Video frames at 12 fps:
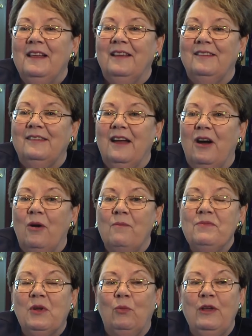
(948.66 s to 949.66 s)

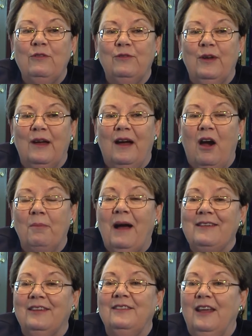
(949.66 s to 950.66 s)
So our
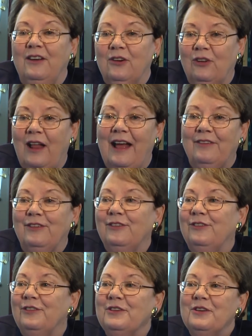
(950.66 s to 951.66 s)
bicentennial
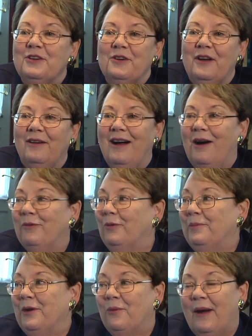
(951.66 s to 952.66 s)
classes will
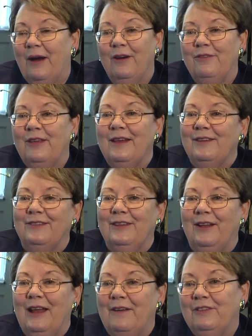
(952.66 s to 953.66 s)
be aware of this.
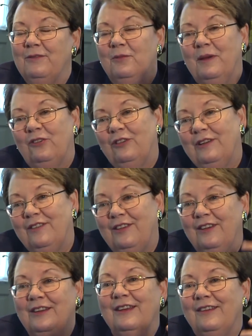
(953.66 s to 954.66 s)
They'll have some special
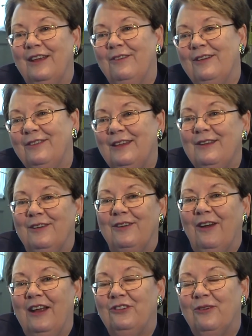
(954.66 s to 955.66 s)
insignia they receive at
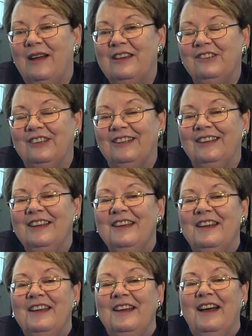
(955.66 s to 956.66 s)
graduation.
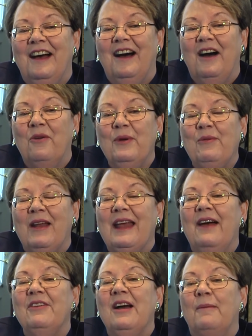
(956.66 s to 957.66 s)
We want to
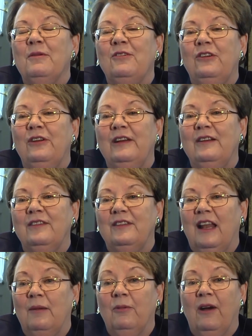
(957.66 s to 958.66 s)
have an opportunity to
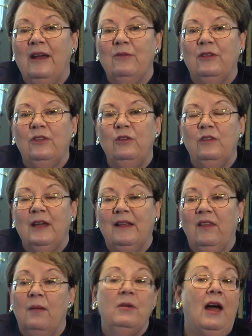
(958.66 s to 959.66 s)
celebrate with UVA
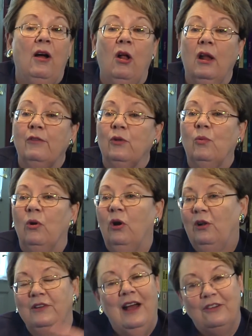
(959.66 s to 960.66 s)
alumni all over the
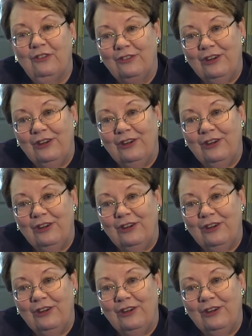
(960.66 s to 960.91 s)
world, not just